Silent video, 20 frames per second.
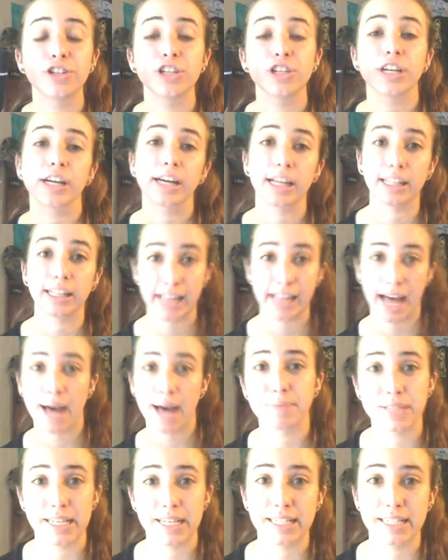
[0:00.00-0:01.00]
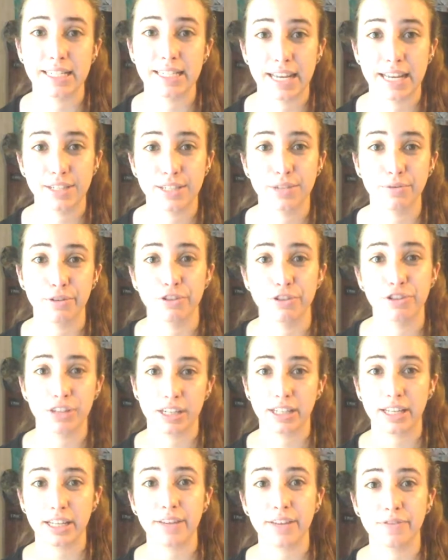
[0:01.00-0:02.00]
she collapses as soon as she
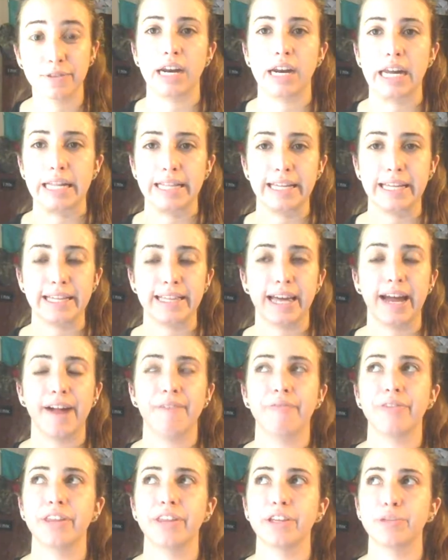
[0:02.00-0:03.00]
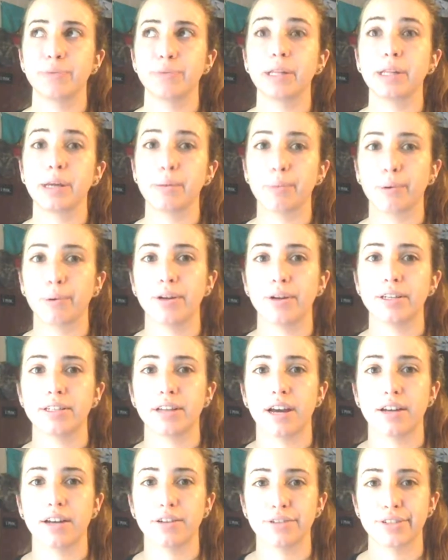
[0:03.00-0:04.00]
leaves. And I think that it's really important
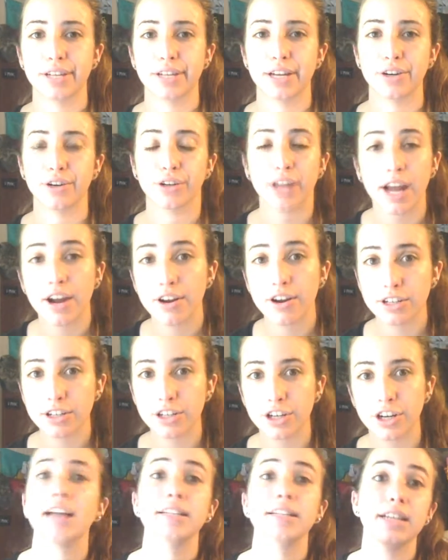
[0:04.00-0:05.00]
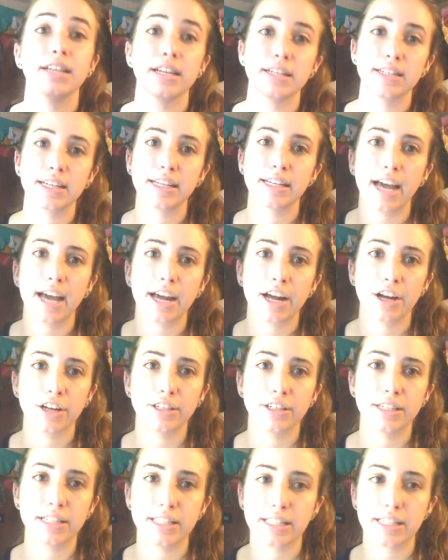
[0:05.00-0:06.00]
to understand her character, to get her
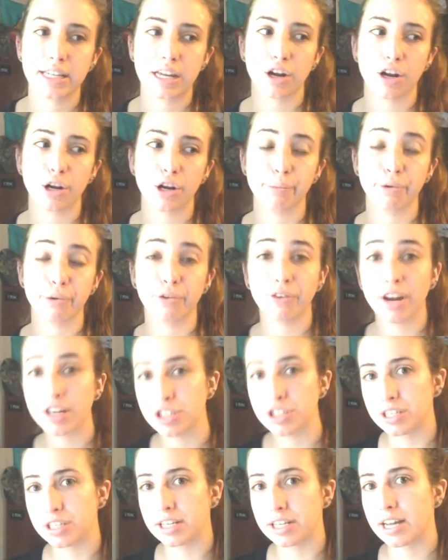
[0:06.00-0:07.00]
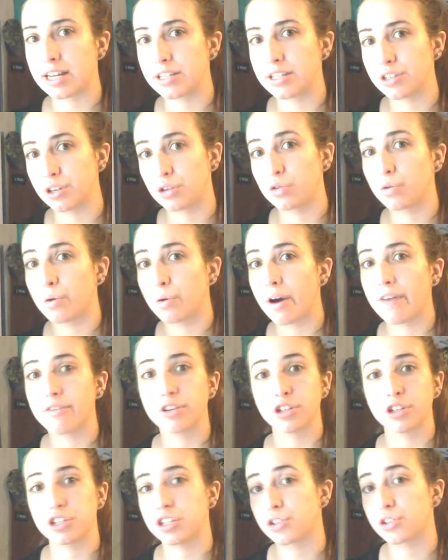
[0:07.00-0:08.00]
to see her progression into whoever
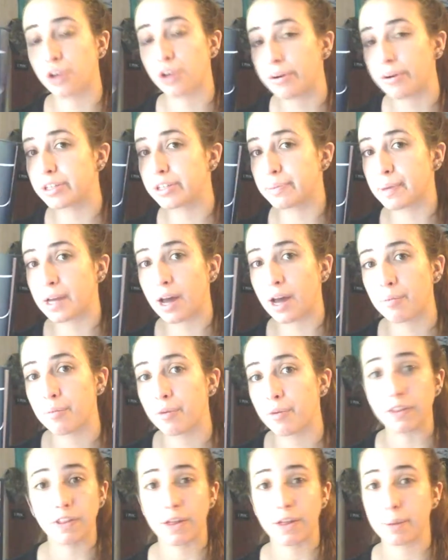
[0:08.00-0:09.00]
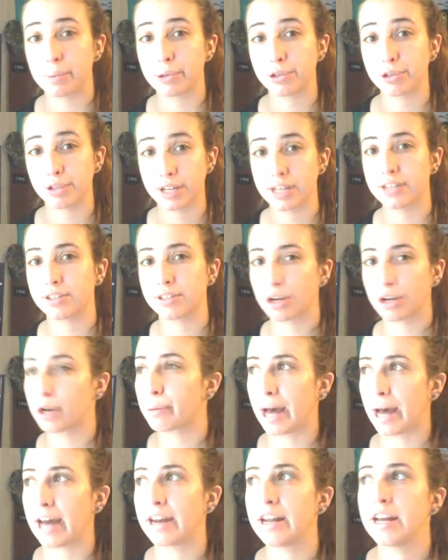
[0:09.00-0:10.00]
she's going to become, whether that person is good or
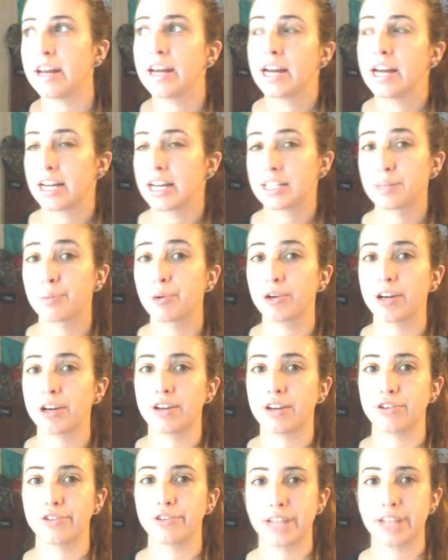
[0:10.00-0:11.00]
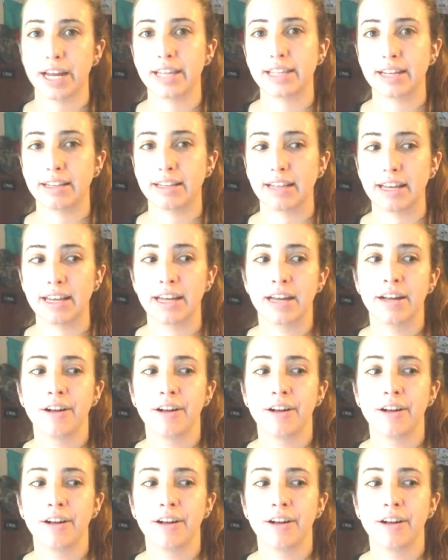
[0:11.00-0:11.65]
bad. It's important to understand that like